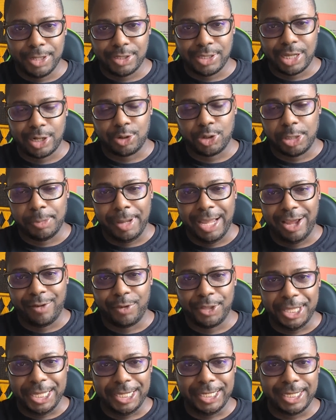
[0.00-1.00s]
not only math
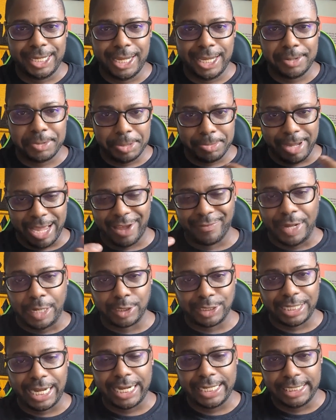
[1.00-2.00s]
within the game, but math
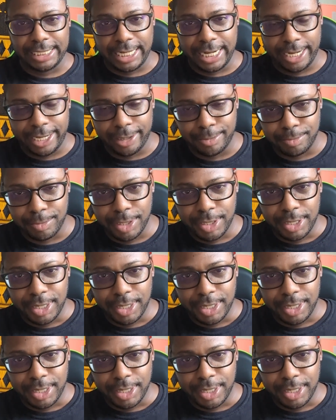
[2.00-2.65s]
outside the game,